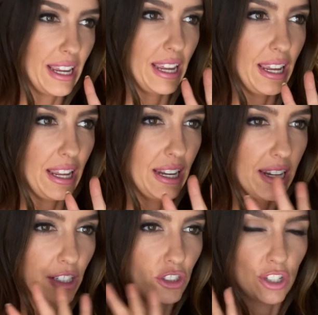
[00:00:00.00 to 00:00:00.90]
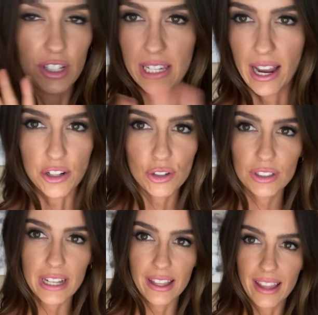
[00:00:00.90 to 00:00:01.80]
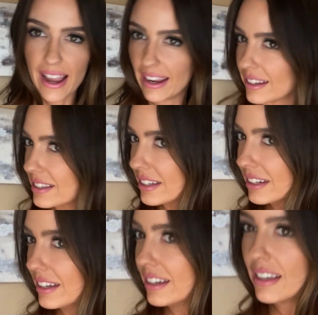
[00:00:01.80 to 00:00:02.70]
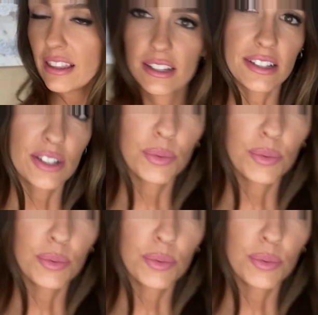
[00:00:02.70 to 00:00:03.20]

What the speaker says: in just natural daylight. This is